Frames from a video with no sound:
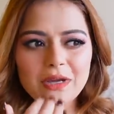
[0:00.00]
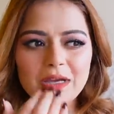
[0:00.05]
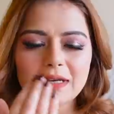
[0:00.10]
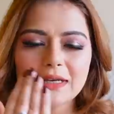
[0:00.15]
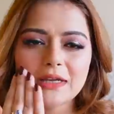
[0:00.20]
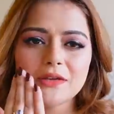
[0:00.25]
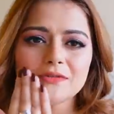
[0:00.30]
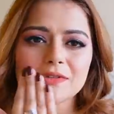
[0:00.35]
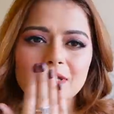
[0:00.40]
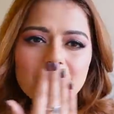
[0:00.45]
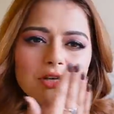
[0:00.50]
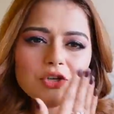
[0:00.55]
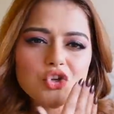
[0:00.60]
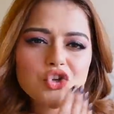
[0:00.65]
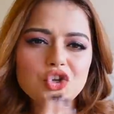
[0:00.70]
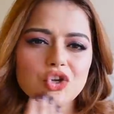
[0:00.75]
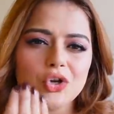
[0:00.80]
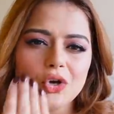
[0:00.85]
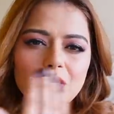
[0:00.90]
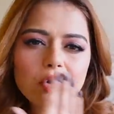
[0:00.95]
It gives that
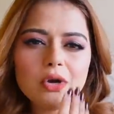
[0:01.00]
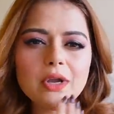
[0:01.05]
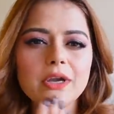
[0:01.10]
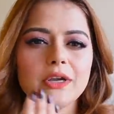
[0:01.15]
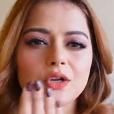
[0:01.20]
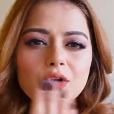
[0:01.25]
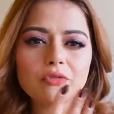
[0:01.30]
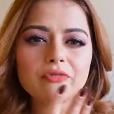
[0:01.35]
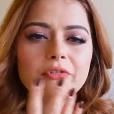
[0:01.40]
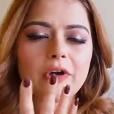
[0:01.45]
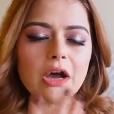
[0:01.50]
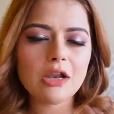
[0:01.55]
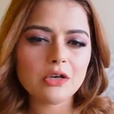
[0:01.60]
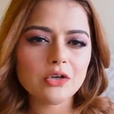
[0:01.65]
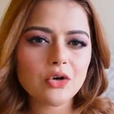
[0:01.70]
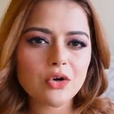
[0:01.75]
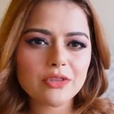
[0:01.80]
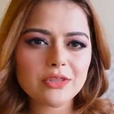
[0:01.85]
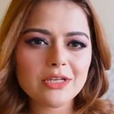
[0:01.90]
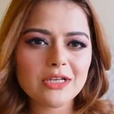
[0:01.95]
sheer hint of color
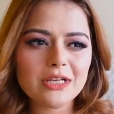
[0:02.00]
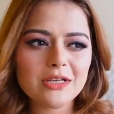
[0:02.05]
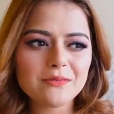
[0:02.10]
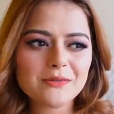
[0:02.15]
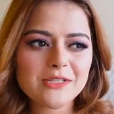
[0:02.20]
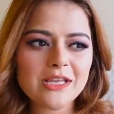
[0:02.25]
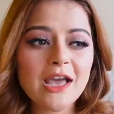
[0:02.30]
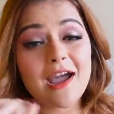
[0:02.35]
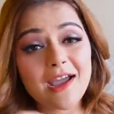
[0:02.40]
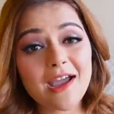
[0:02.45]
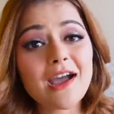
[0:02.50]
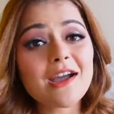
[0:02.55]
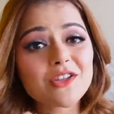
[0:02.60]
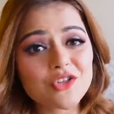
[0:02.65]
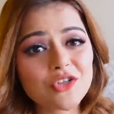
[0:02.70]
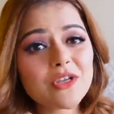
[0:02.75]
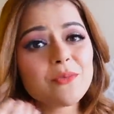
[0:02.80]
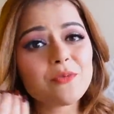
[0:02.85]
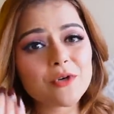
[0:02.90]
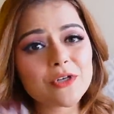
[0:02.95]
on the lips. I
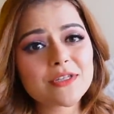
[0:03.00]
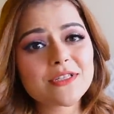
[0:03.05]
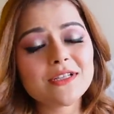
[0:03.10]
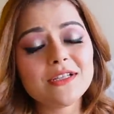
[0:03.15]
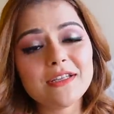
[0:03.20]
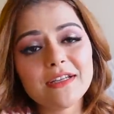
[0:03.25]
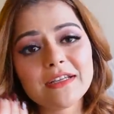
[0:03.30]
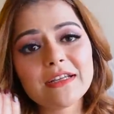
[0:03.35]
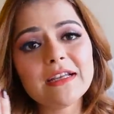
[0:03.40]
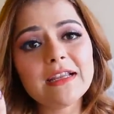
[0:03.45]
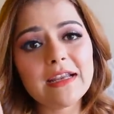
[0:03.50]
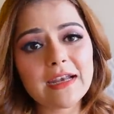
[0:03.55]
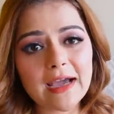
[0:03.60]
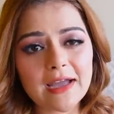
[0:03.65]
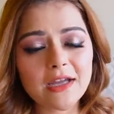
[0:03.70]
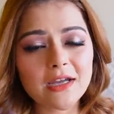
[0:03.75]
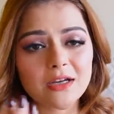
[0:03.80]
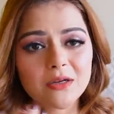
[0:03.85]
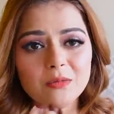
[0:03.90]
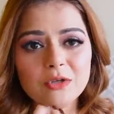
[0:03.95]
actually personally really
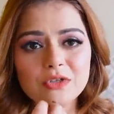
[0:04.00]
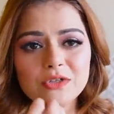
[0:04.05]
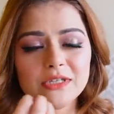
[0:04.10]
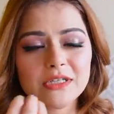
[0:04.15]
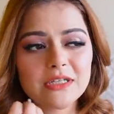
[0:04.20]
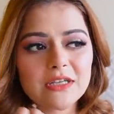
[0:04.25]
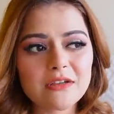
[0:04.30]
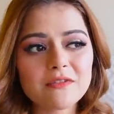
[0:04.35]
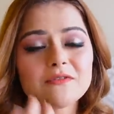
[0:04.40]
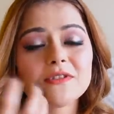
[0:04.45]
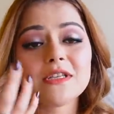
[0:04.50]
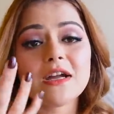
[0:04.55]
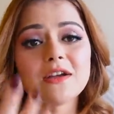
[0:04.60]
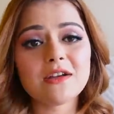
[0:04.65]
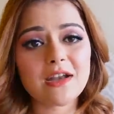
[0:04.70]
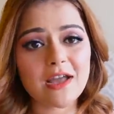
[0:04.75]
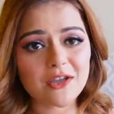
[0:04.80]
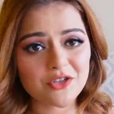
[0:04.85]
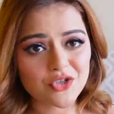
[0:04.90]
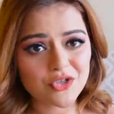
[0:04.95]
like it because it gives that
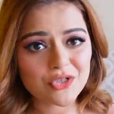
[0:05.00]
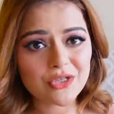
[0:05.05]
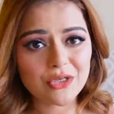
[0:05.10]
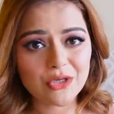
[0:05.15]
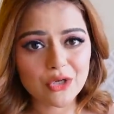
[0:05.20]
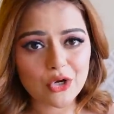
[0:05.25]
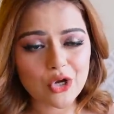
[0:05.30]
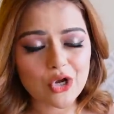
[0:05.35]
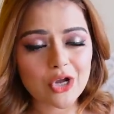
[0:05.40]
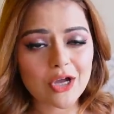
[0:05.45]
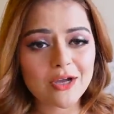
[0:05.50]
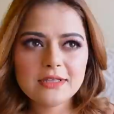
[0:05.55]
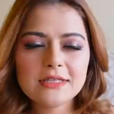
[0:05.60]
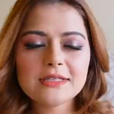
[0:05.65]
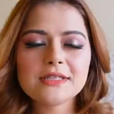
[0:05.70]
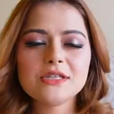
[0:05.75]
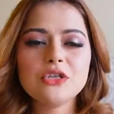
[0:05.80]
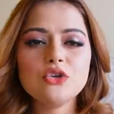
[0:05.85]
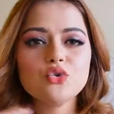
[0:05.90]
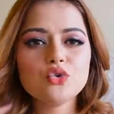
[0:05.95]
natural look.
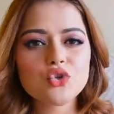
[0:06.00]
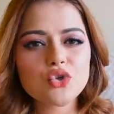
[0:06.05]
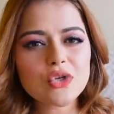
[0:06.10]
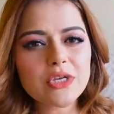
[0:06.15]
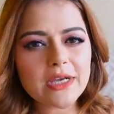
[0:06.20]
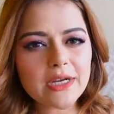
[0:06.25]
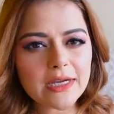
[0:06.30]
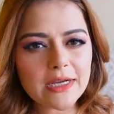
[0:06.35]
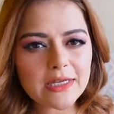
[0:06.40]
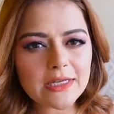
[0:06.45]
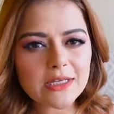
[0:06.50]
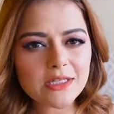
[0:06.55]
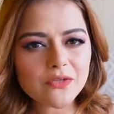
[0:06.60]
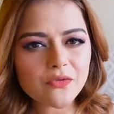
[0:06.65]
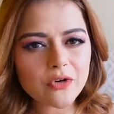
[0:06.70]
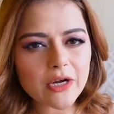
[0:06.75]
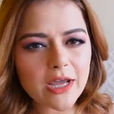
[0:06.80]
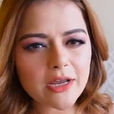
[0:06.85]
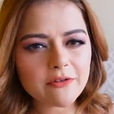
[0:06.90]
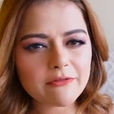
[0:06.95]
This usually retails
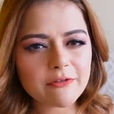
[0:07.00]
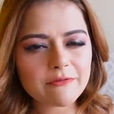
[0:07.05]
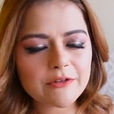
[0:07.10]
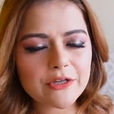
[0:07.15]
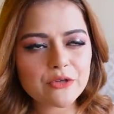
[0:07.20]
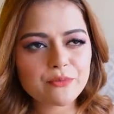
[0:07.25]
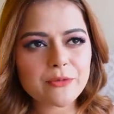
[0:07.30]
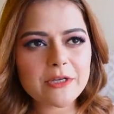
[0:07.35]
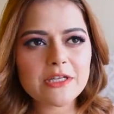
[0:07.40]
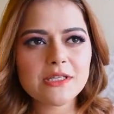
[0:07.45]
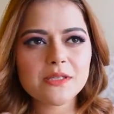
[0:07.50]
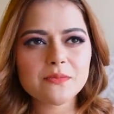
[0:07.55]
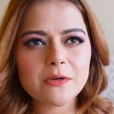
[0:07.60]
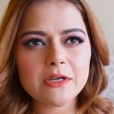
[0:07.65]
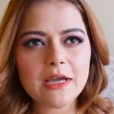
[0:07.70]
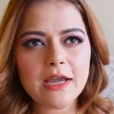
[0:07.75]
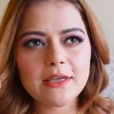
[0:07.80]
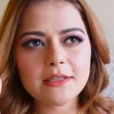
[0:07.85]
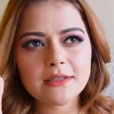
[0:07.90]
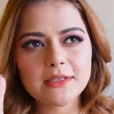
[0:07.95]
for 950 rupees, but
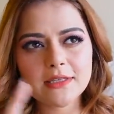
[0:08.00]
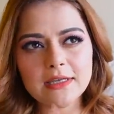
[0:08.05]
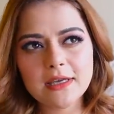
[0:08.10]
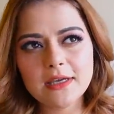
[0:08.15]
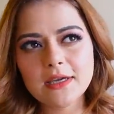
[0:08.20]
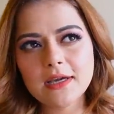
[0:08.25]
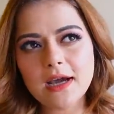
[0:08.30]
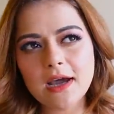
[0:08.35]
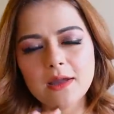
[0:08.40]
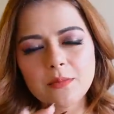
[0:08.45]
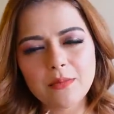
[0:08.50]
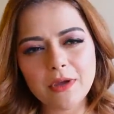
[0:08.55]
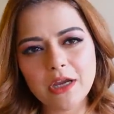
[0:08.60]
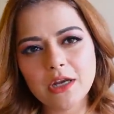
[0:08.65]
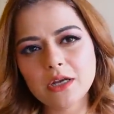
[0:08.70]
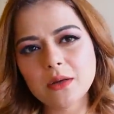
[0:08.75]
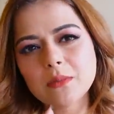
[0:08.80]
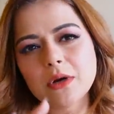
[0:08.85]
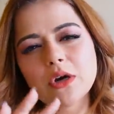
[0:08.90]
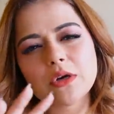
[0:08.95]
I think I paid
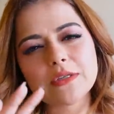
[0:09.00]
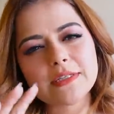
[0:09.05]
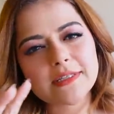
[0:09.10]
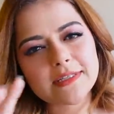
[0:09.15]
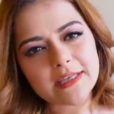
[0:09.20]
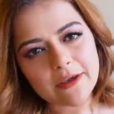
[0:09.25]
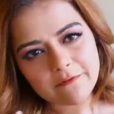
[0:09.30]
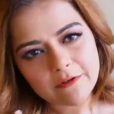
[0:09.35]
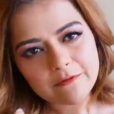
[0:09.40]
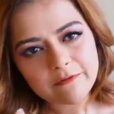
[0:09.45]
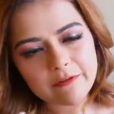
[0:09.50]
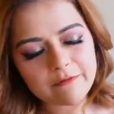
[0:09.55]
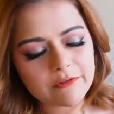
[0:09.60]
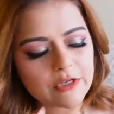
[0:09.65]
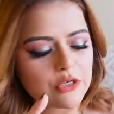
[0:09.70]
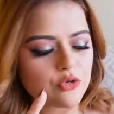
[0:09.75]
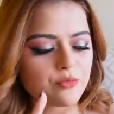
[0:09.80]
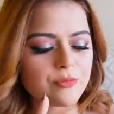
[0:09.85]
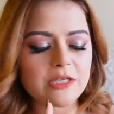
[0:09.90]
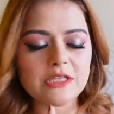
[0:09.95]
about
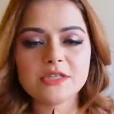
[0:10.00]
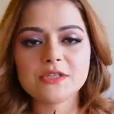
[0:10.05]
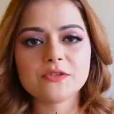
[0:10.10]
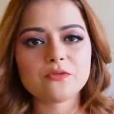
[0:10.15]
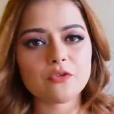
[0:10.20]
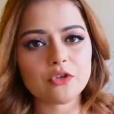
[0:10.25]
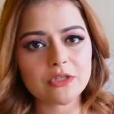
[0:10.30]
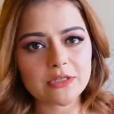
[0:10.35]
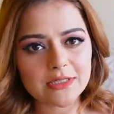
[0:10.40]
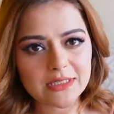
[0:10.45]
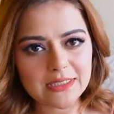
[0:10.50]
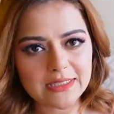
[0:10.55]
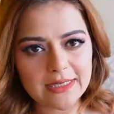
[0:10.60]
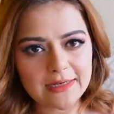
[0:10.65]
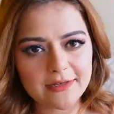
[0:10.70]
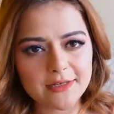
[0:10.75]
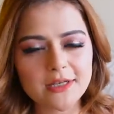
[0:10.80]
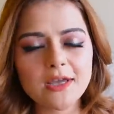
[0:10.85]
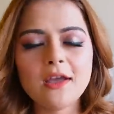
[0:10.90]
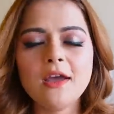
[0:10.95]
750 rupees for this
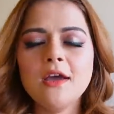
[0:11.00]
tint.